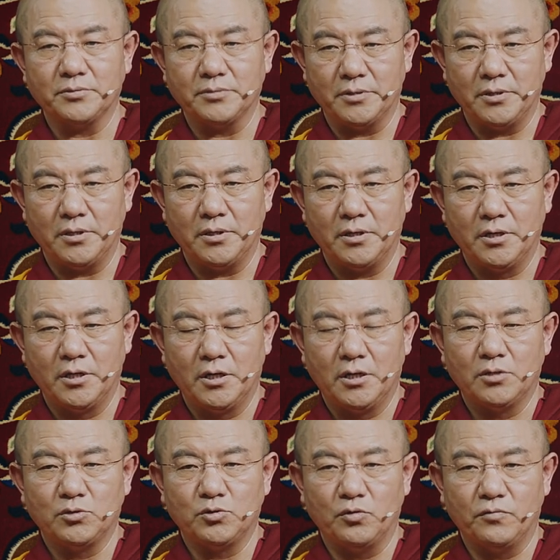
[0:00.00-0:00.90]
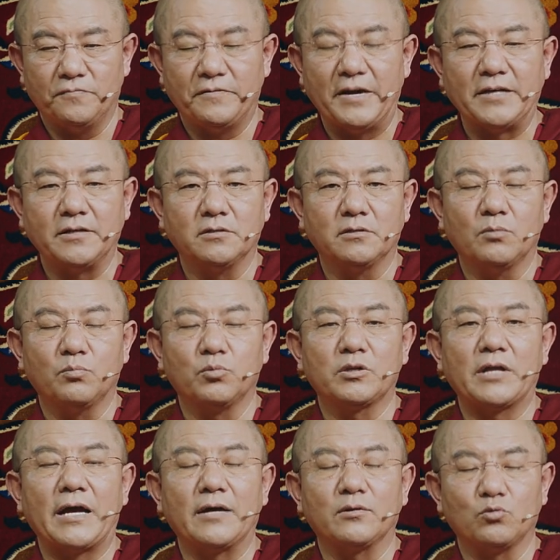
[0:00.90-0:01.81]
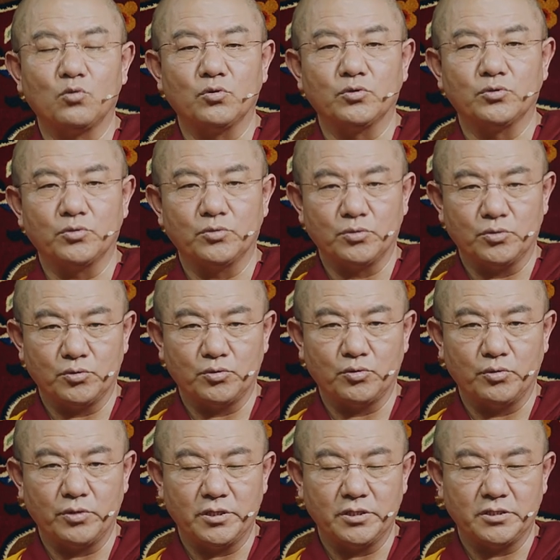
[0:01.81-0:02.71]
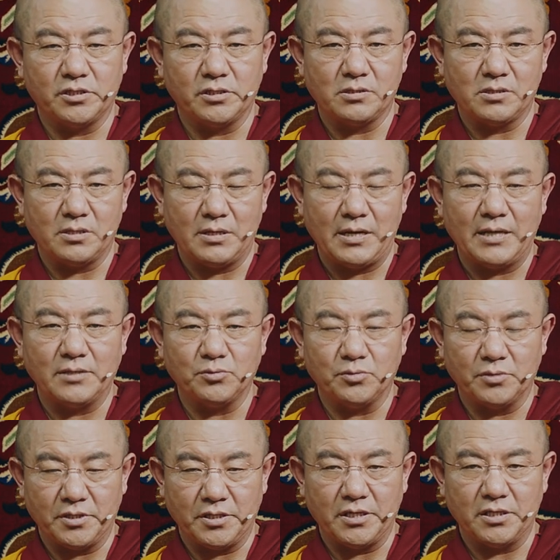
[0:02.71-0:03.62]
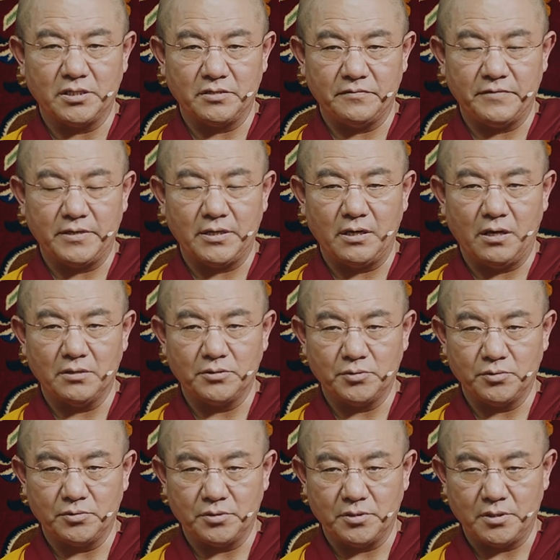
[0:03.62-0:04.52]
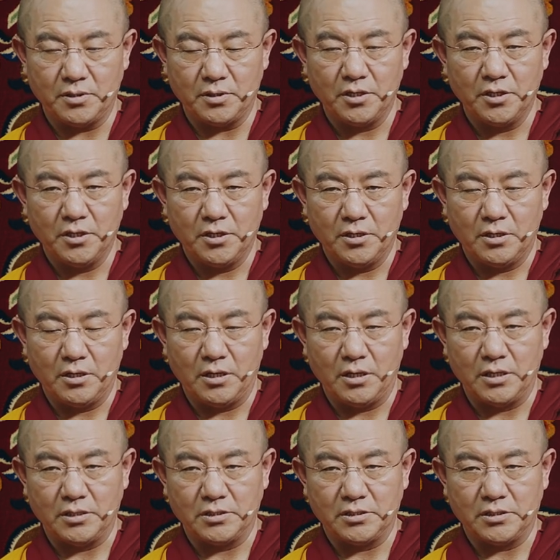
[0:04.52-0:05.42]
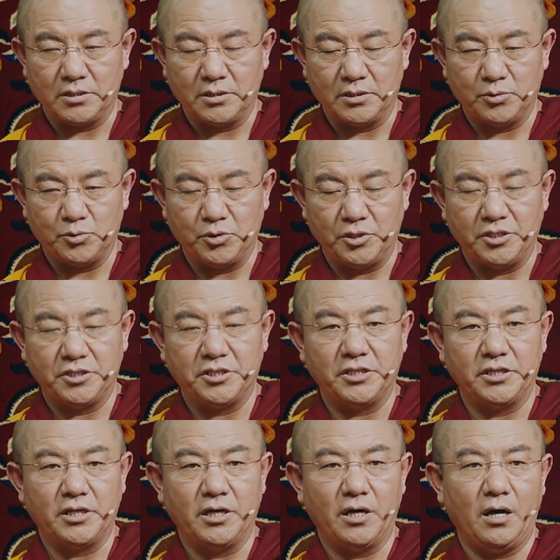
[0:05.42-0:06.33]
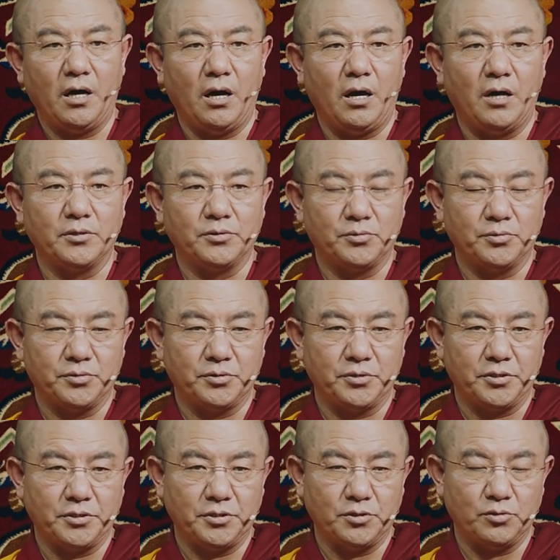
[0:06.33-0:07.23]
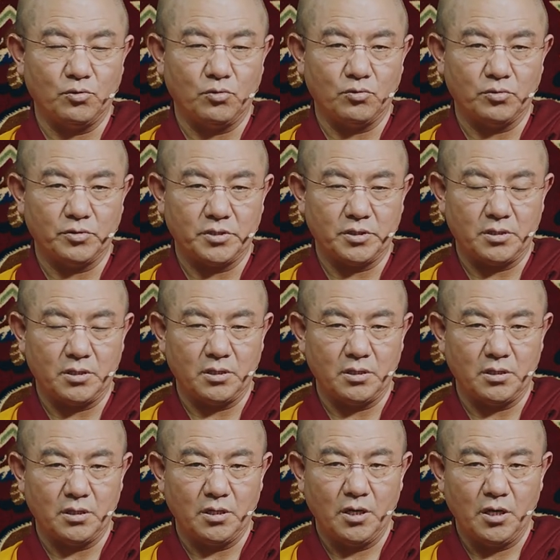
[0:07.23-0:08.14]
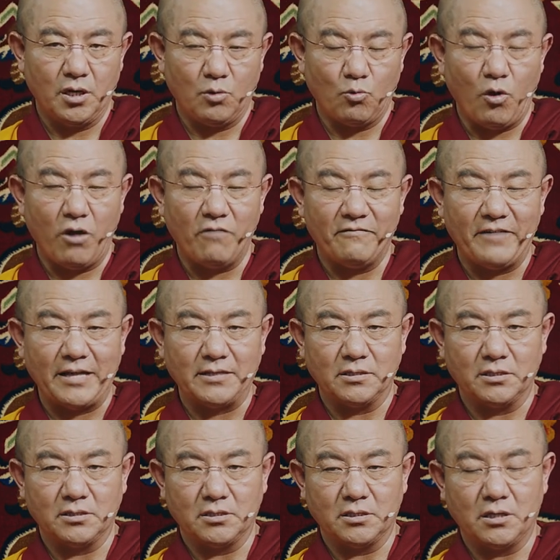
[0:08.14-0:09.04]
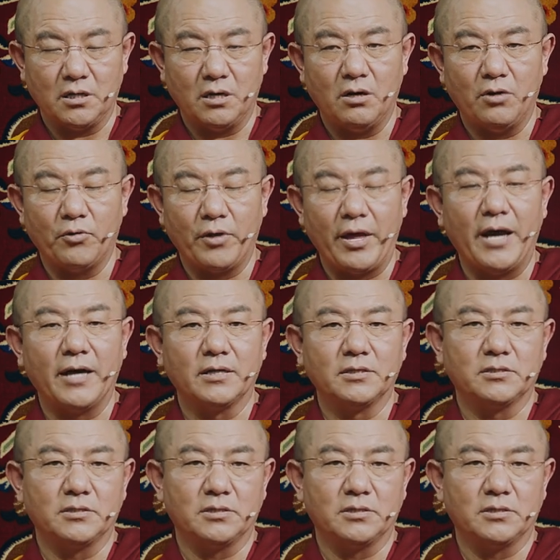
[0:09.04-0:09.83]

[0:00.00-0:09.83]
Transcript: are translated from different schools, Gelugpa, Kagyupa, Nyingmapa, uh, Sakyapa, but not very much from the Jonang